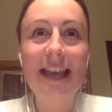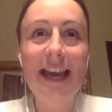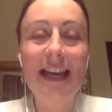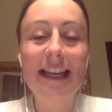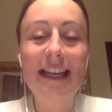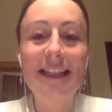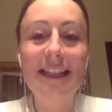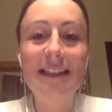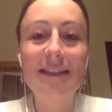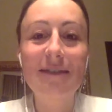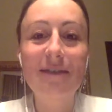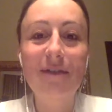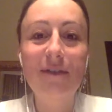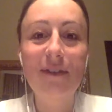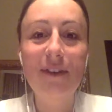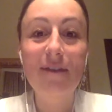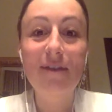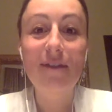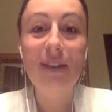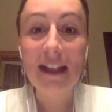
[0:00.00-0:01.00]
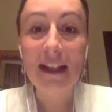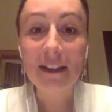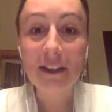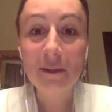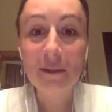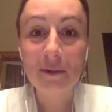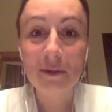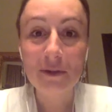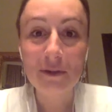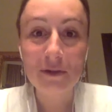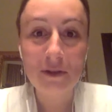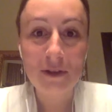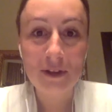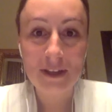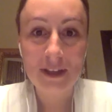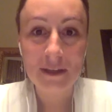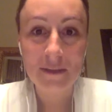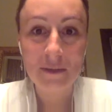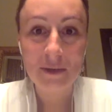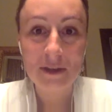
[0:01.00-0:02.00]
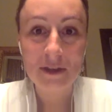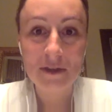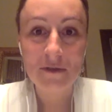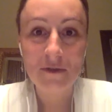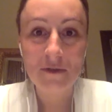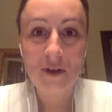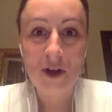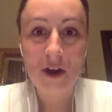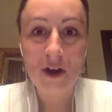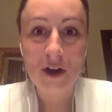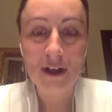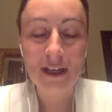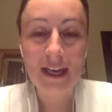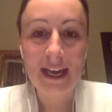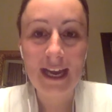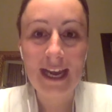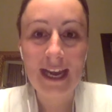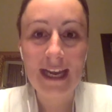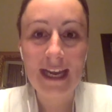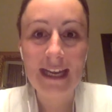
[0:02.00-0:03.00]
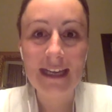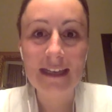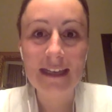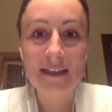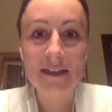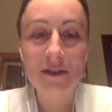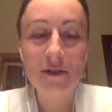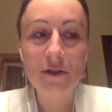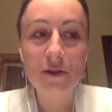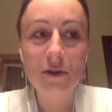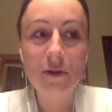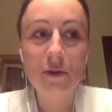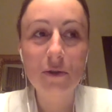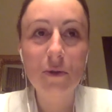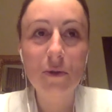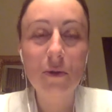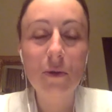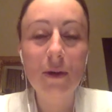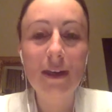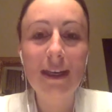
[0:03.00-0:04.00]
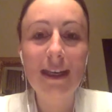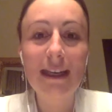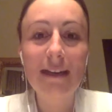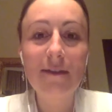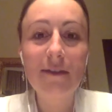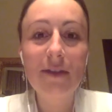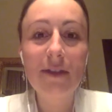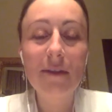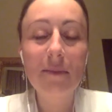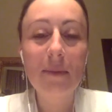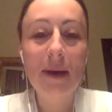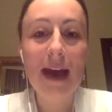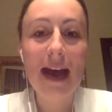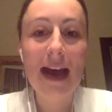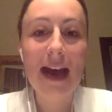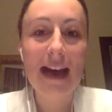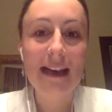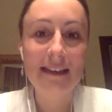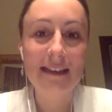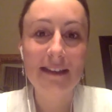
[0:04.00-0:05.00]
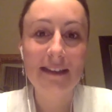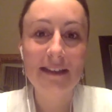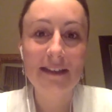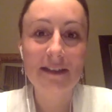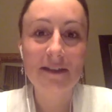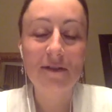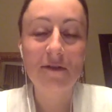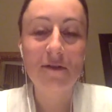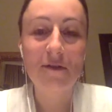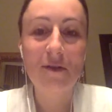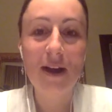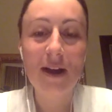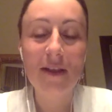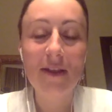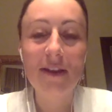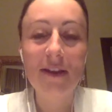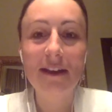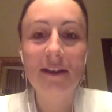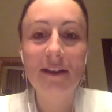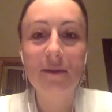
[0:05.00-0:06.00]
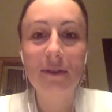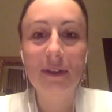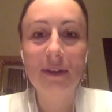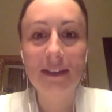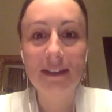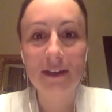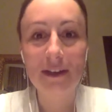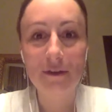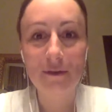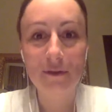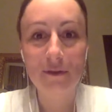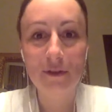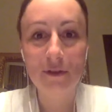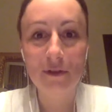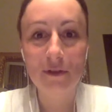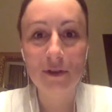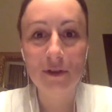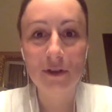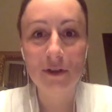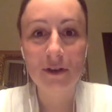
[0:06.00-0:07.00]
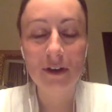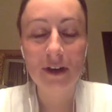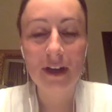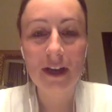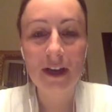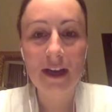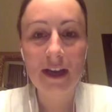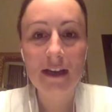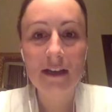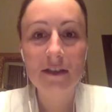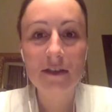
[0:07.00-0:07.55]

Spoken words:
that it's valuable to look at what's wrong and to live in the past rather than creating our future.